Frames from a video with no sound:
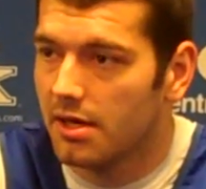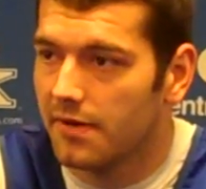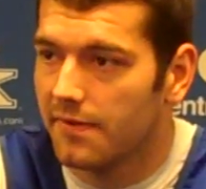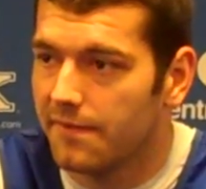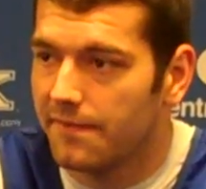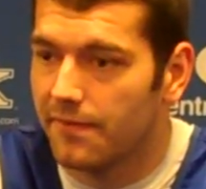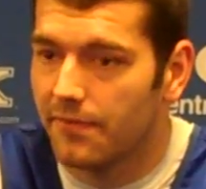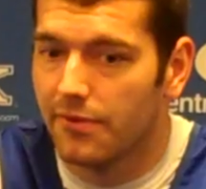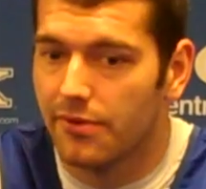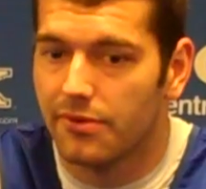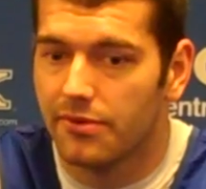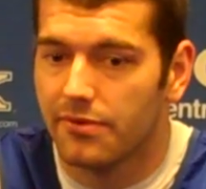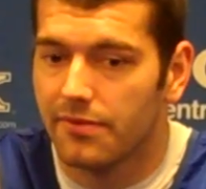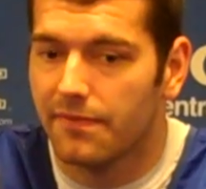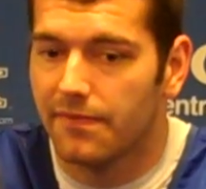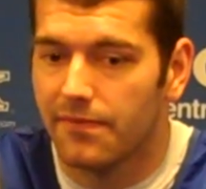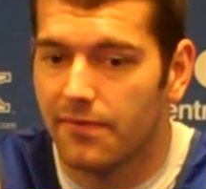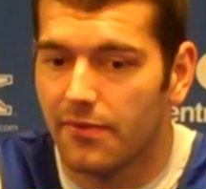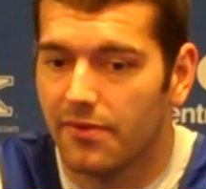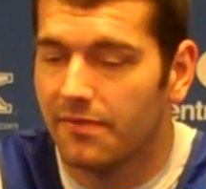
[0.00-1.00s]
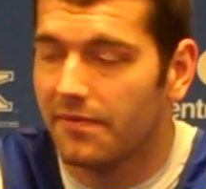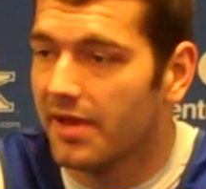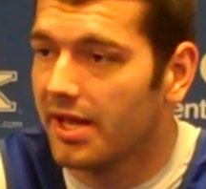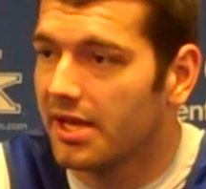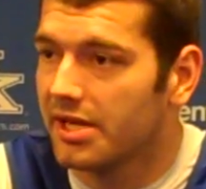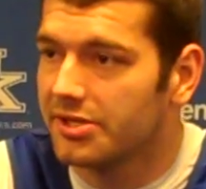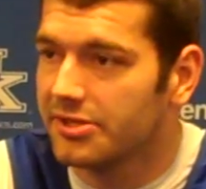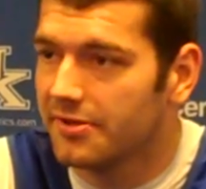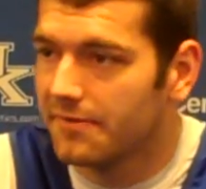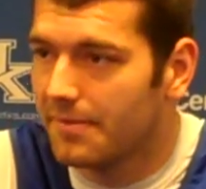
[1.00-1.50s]
full
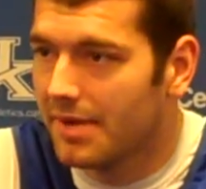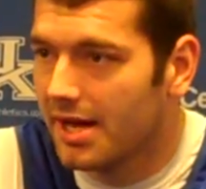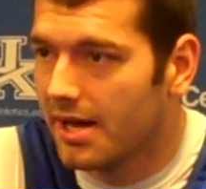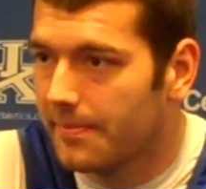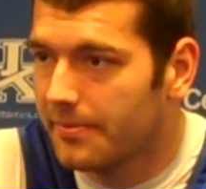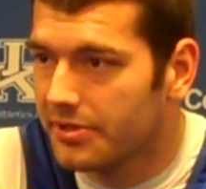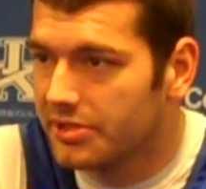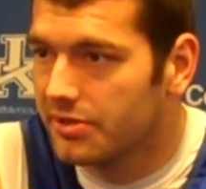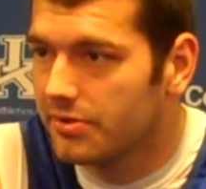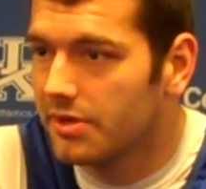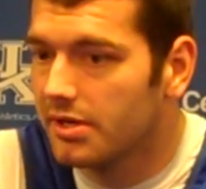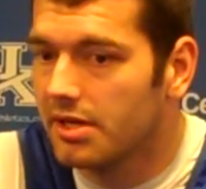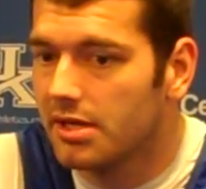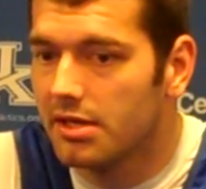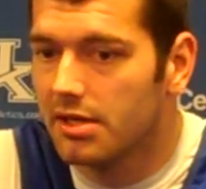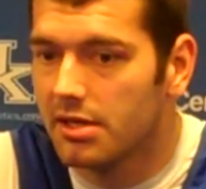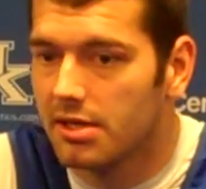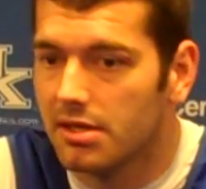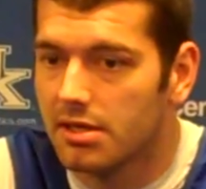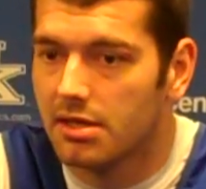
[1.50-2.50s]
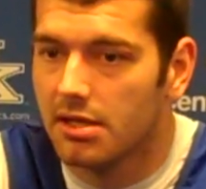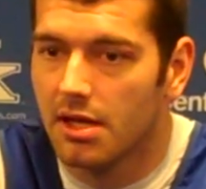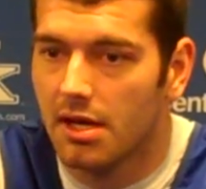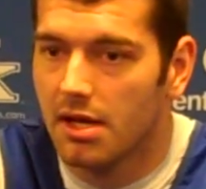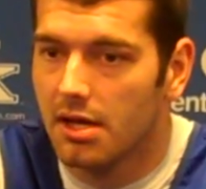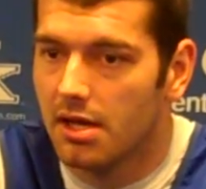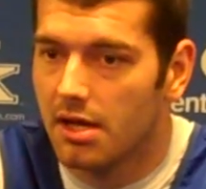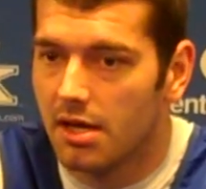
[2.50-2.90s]
advantage of my opportunity and